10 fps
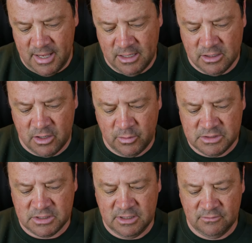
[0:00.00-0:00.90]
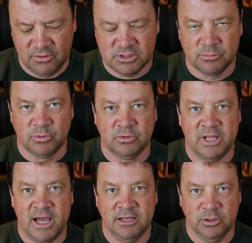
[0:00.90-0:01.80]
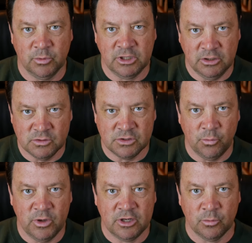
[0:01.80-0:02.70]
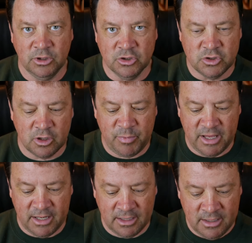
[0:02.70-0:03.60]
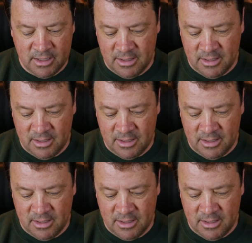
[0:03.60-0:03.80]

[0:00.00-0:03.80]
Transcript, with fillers: I know it's the invisible line you want to use in the winter when you're jerk baiting.